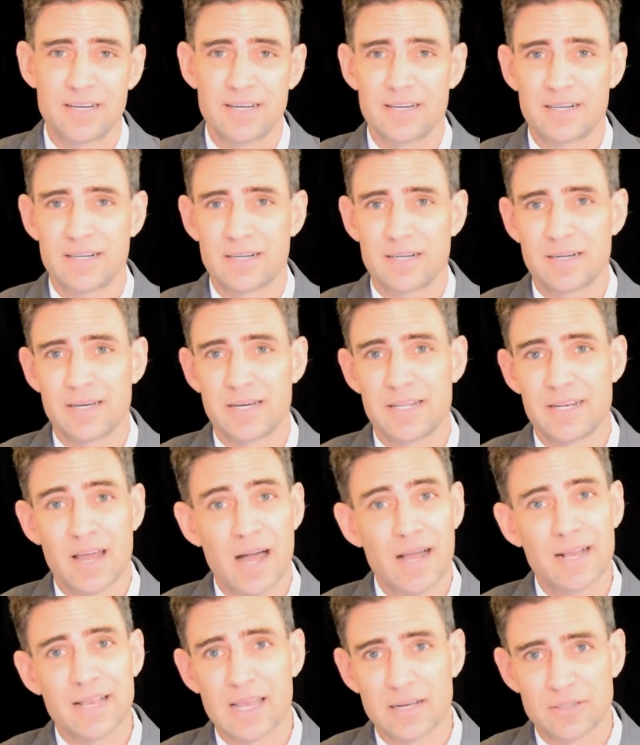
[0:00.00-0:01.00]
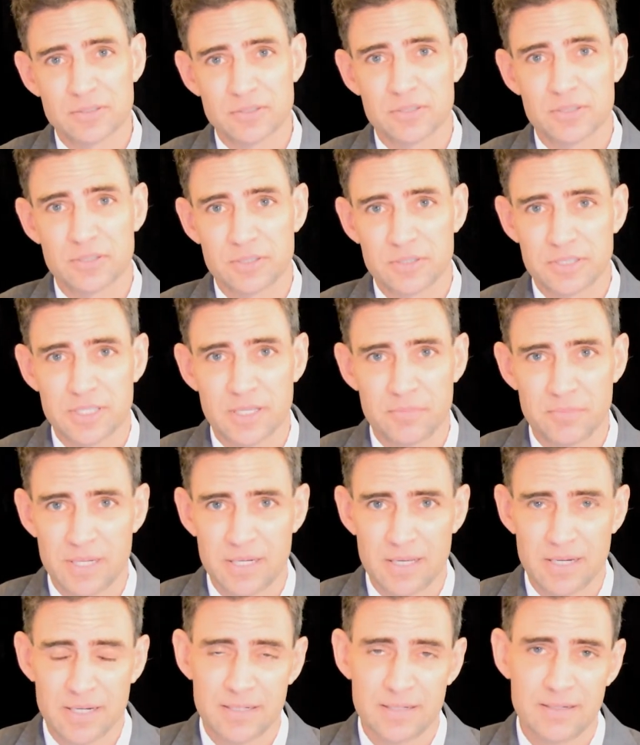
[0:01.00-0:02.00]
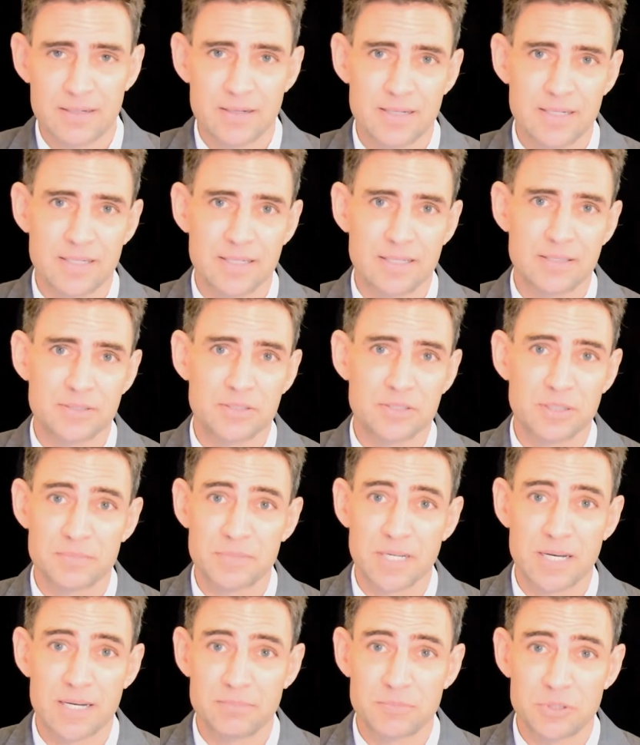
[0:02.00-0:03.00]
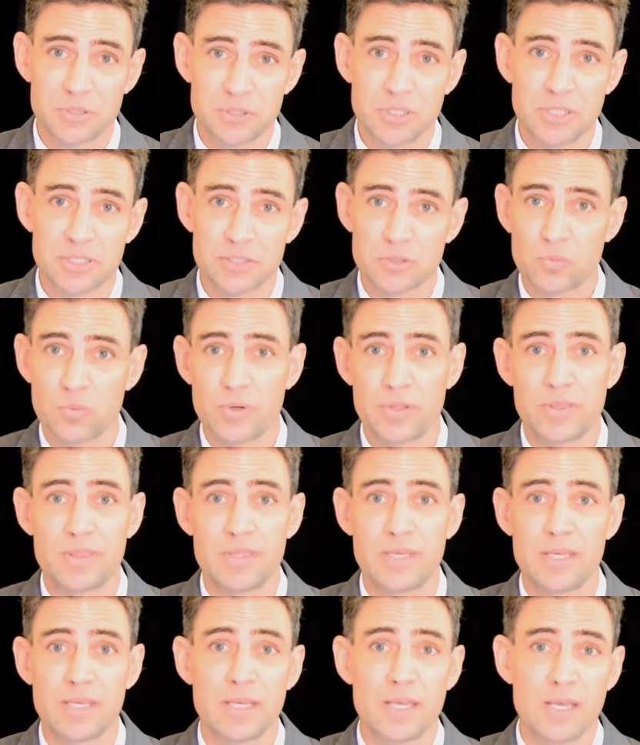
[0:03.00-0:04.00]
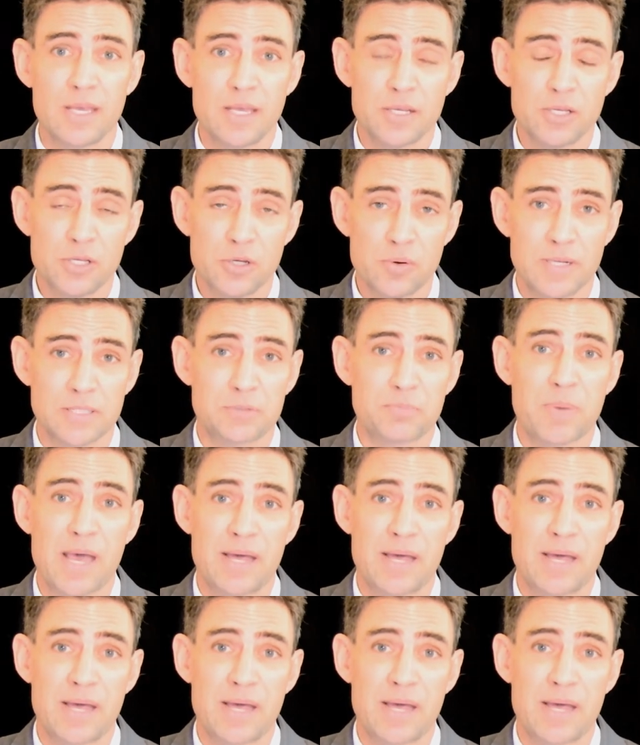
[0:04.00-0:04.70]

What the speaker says: A knockout search can be done, sometimes just with the U.S.